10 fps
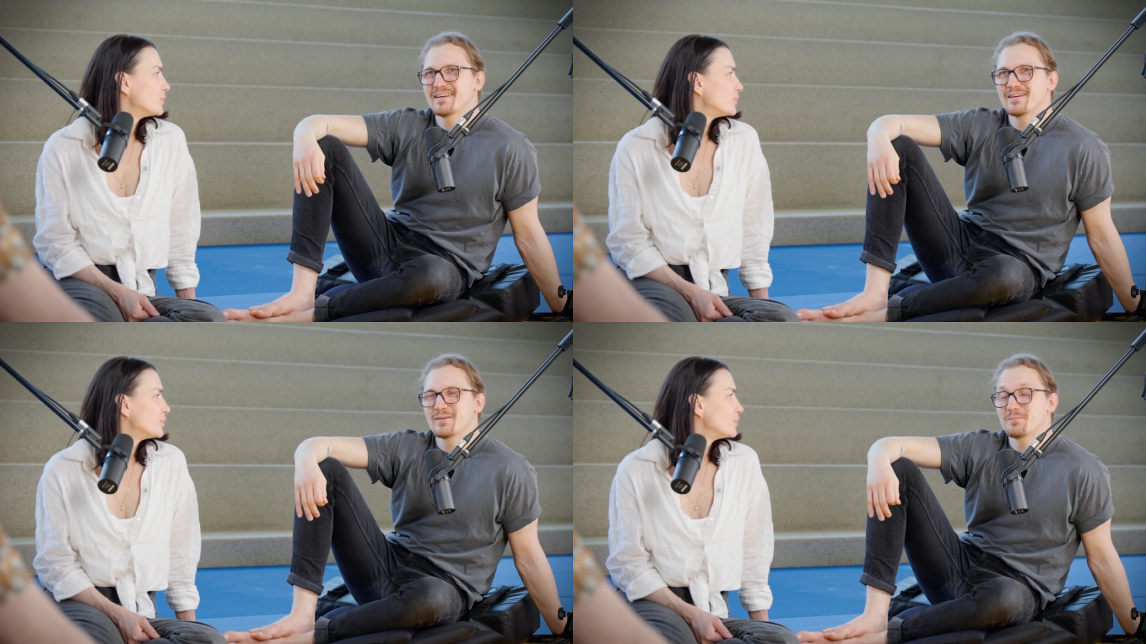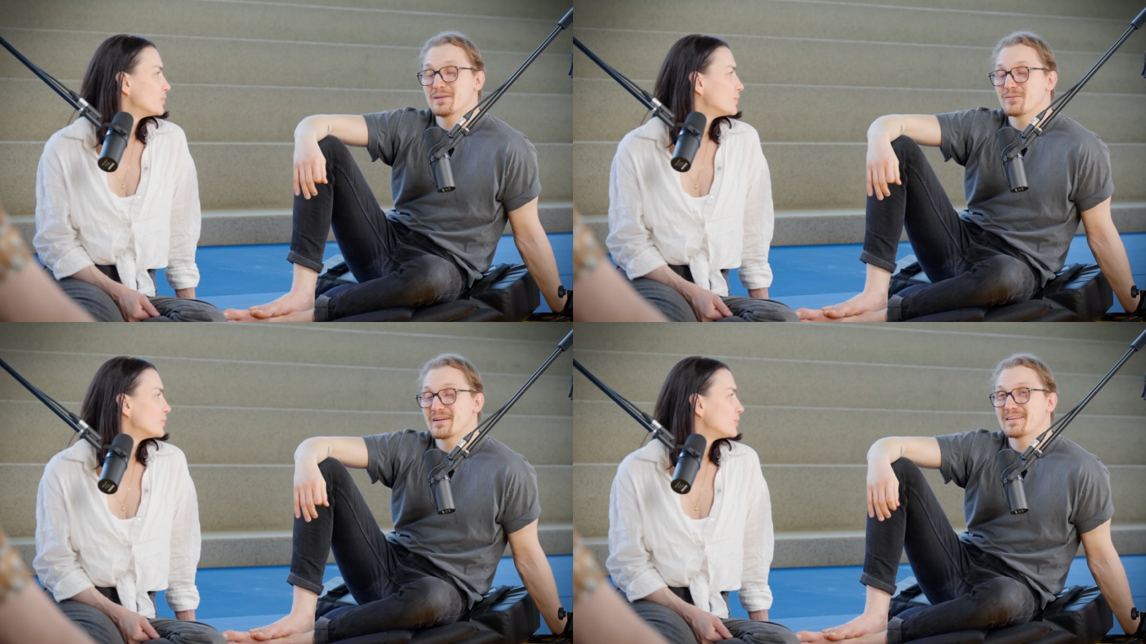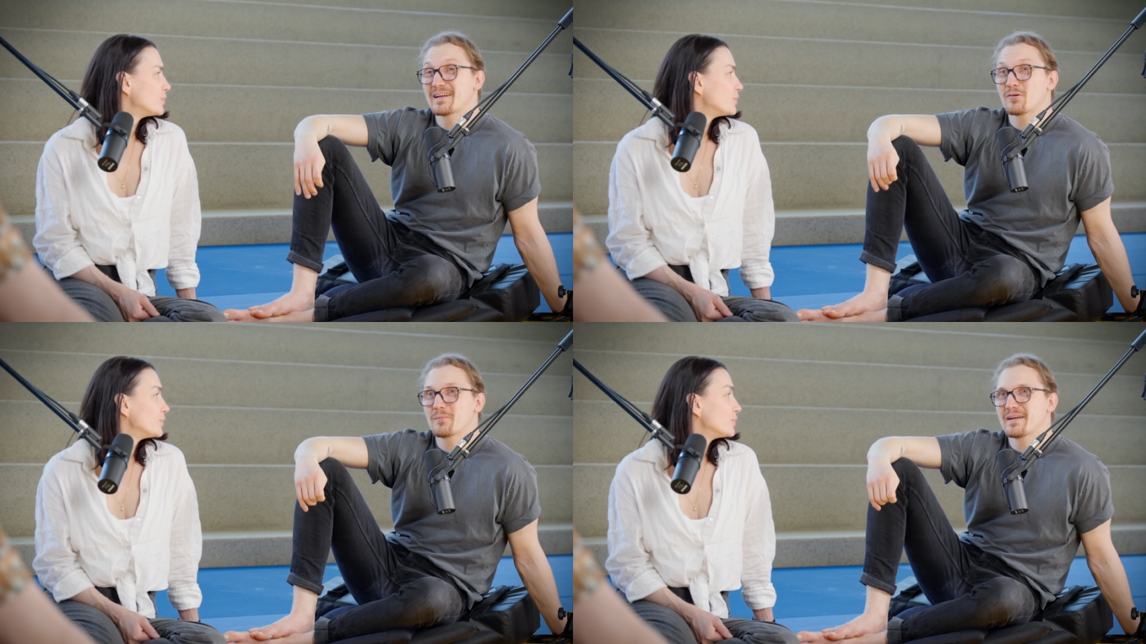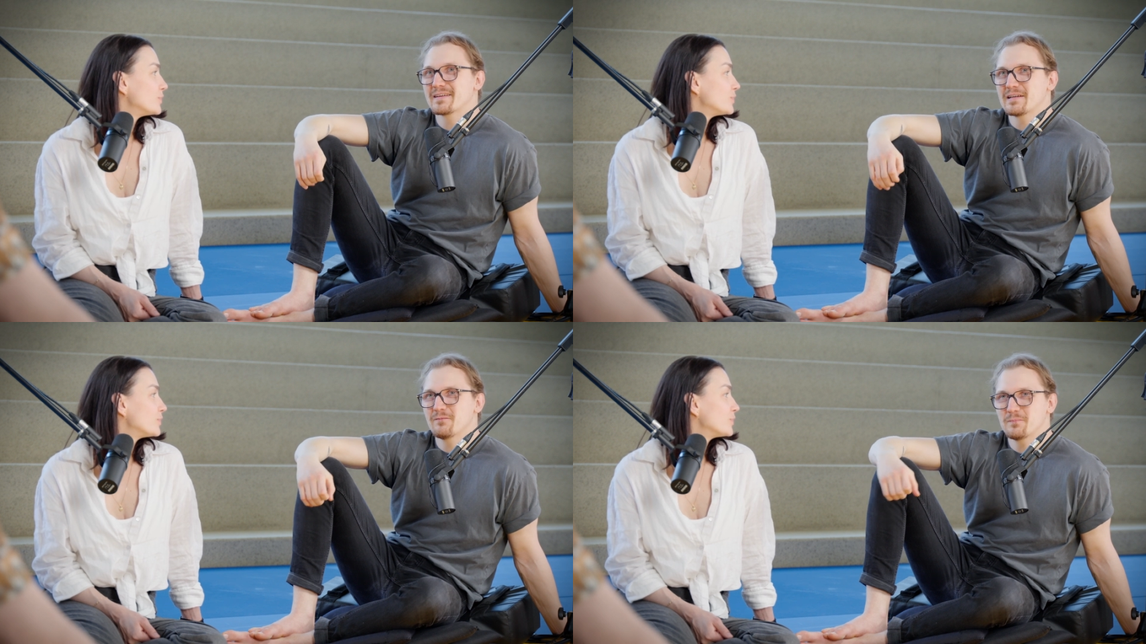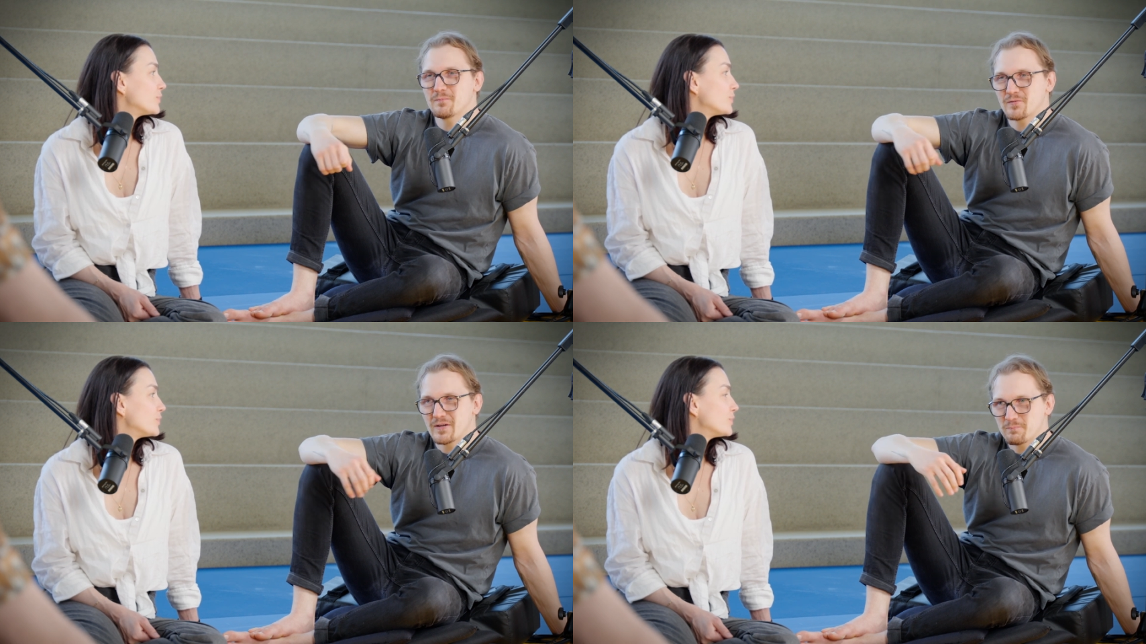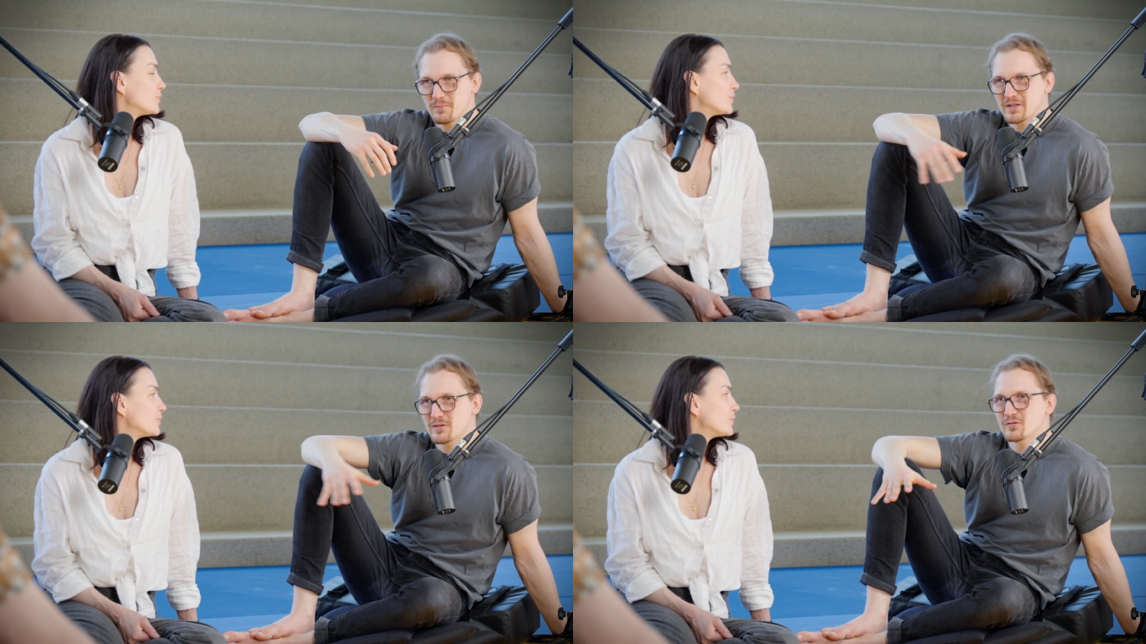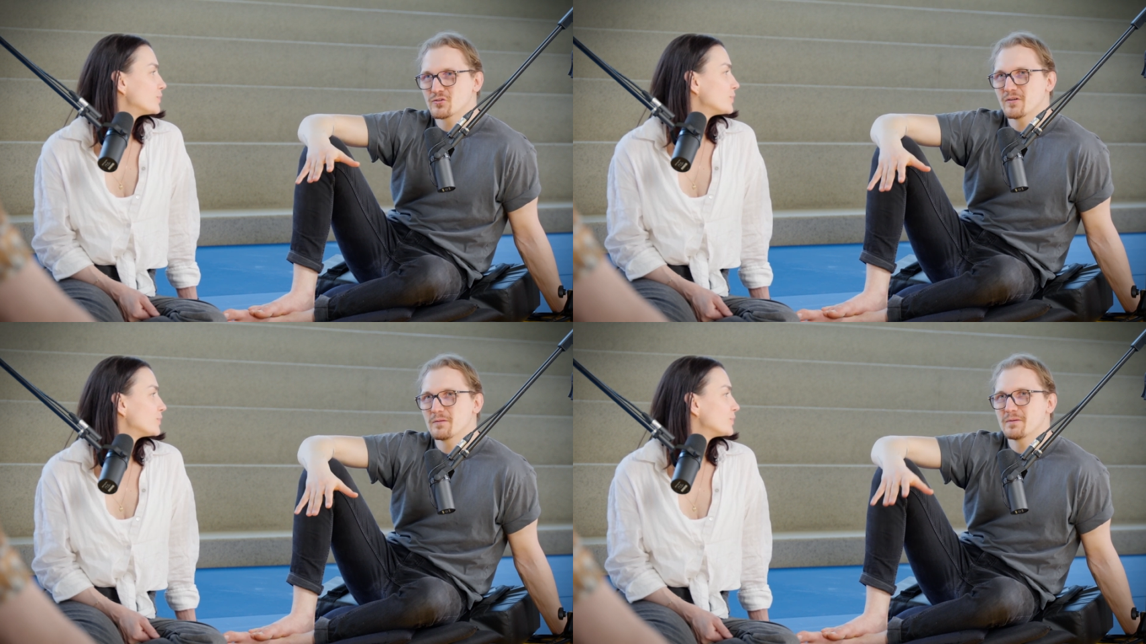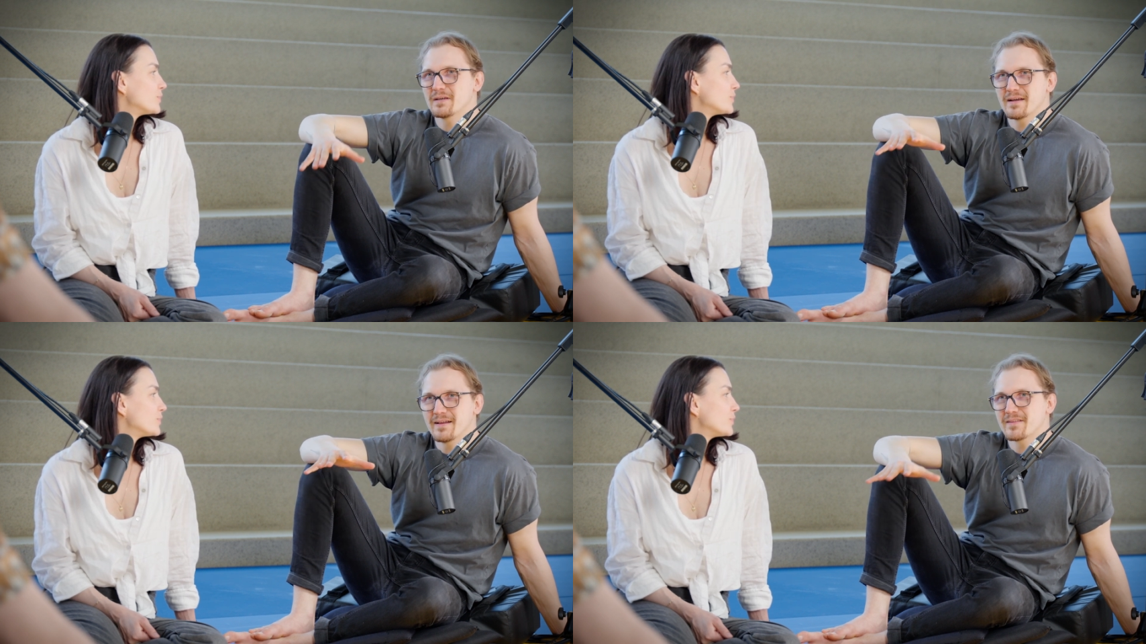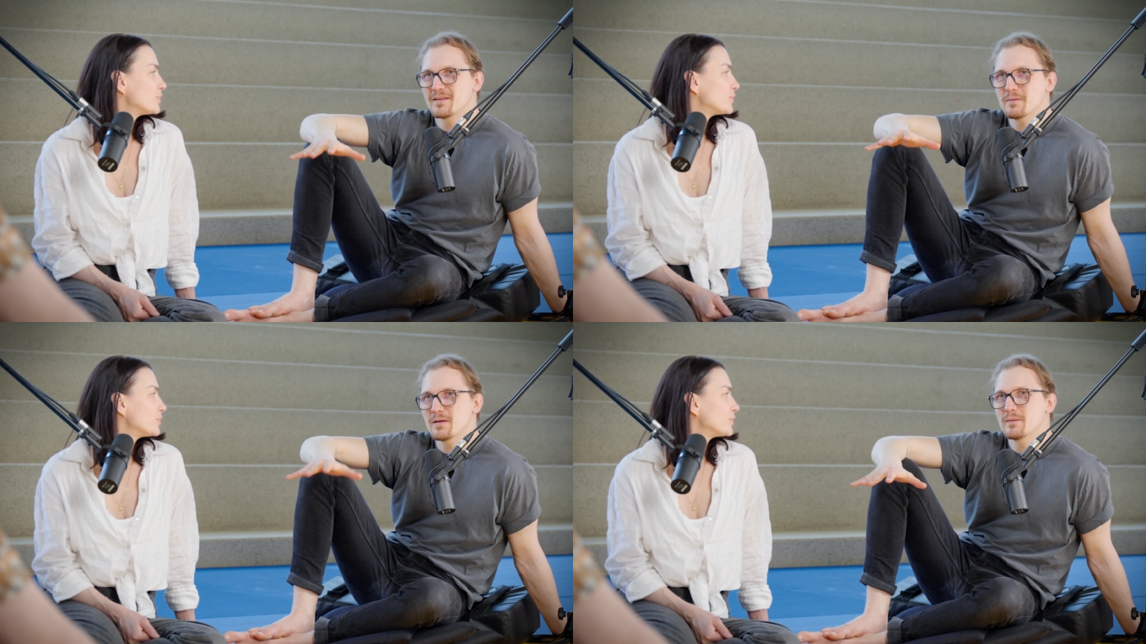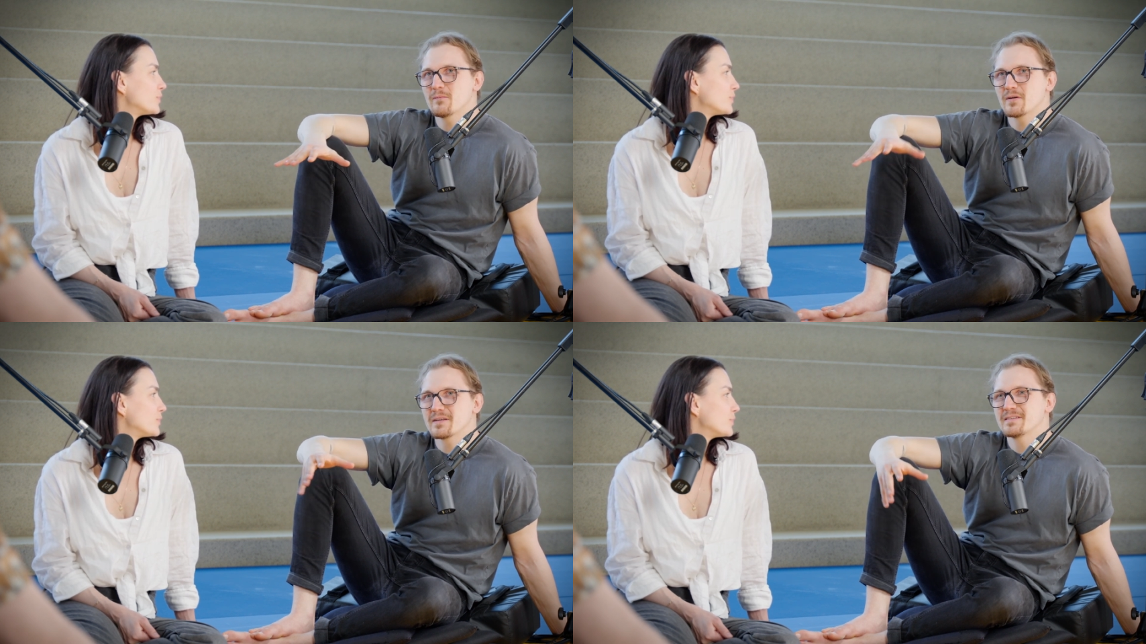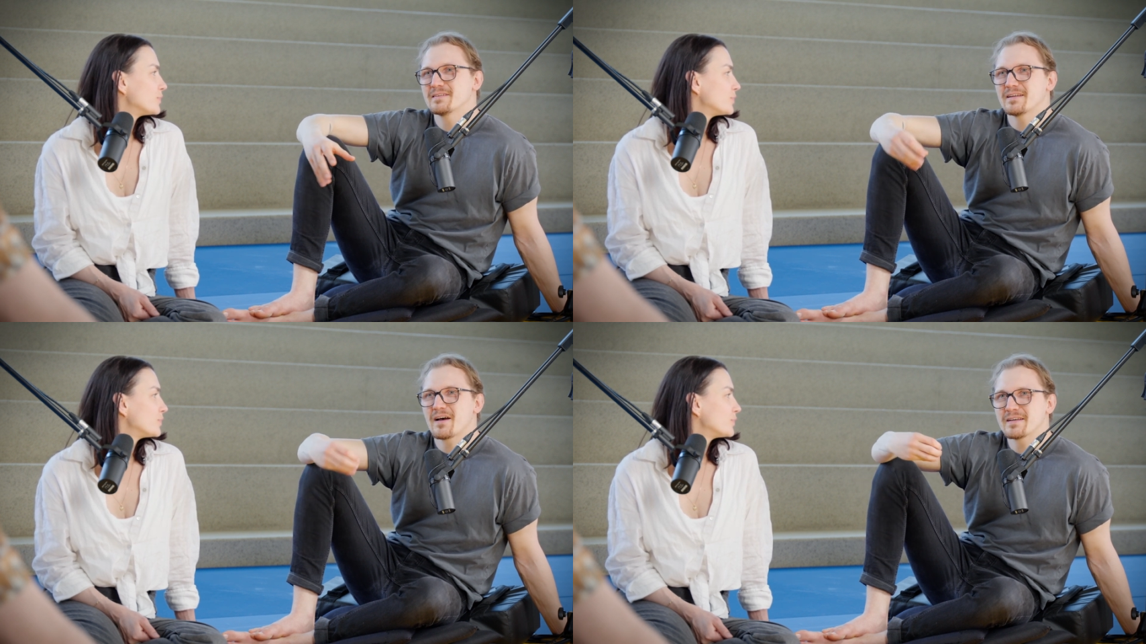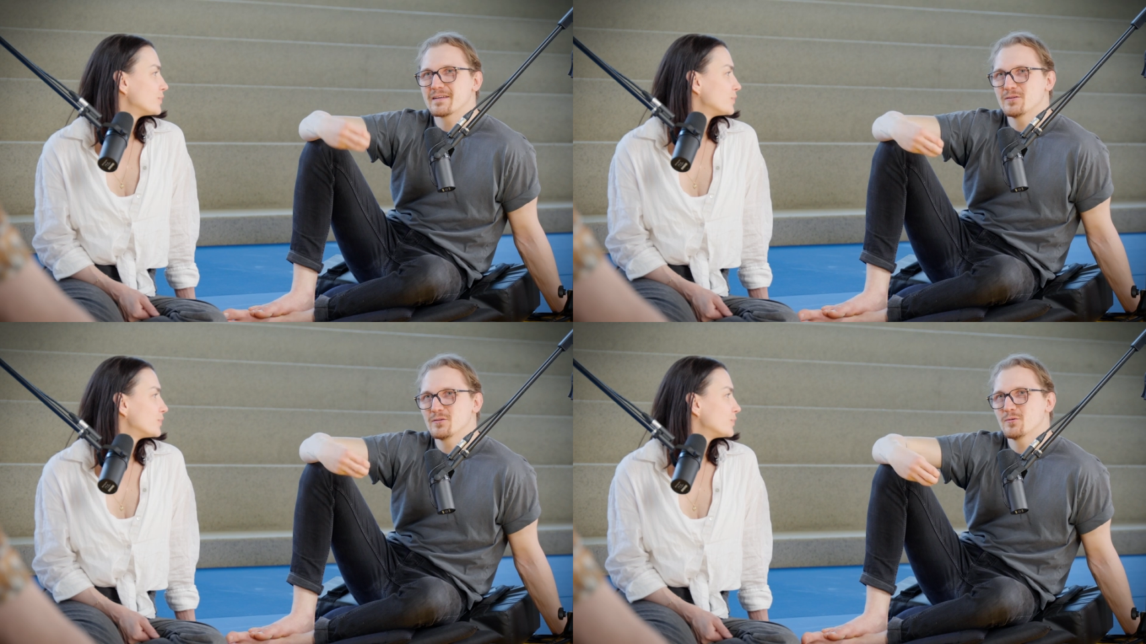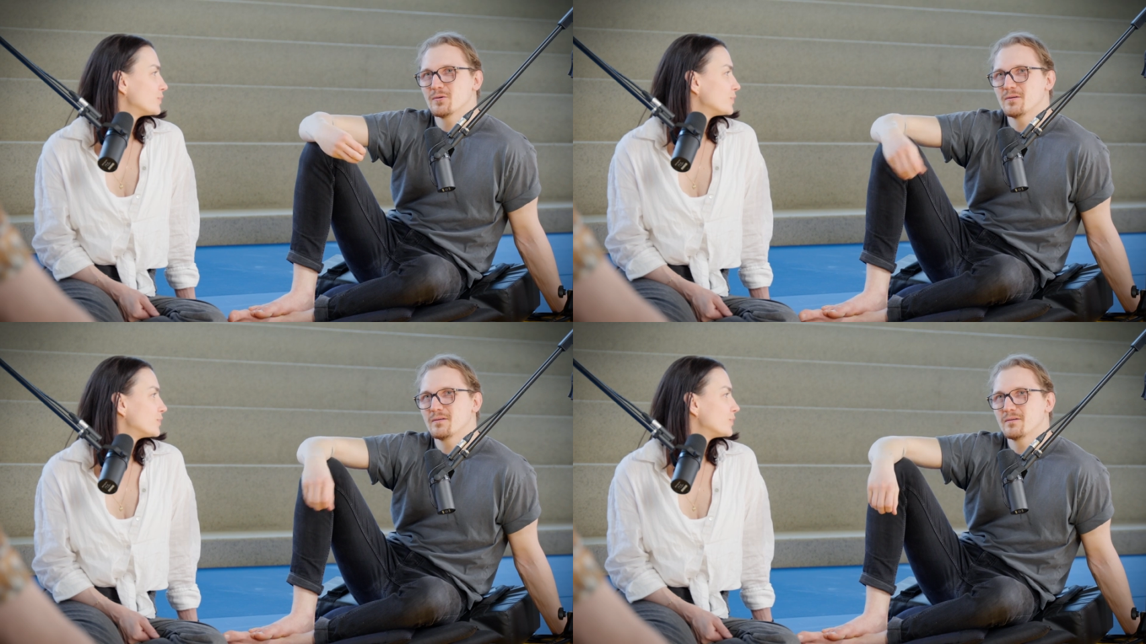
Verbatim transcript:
Speaker 1: uh, be great at acrobatics, have great body control, and be a healthy baby? What is it that I can do?